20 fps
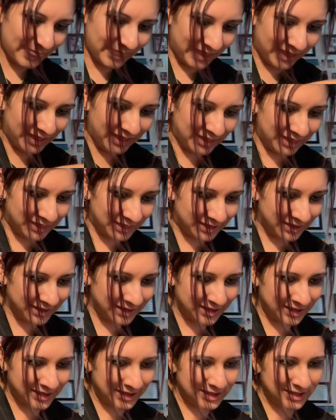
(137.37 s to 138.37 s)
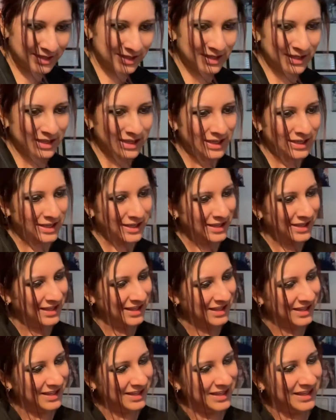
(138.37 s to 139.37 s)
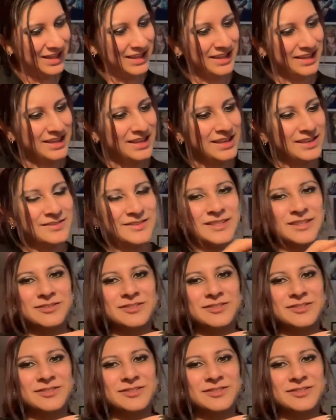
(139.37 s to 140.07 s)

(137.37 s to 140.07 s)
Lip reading: And then it gives you